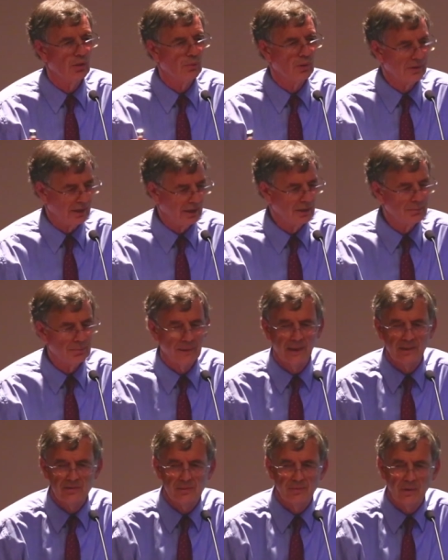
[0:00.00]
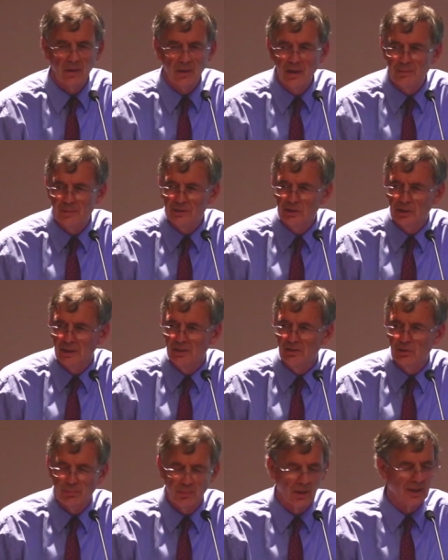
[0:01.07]
on what the impacts of climate
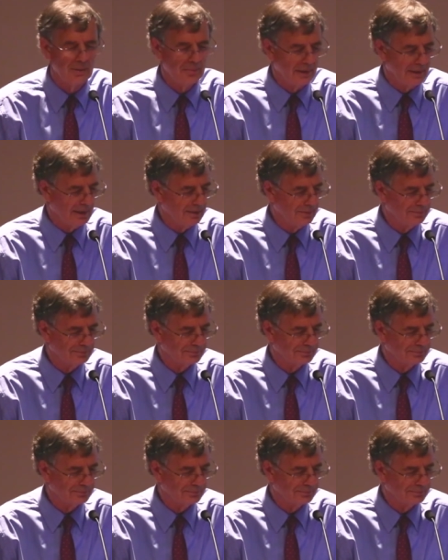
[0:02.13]
change might be.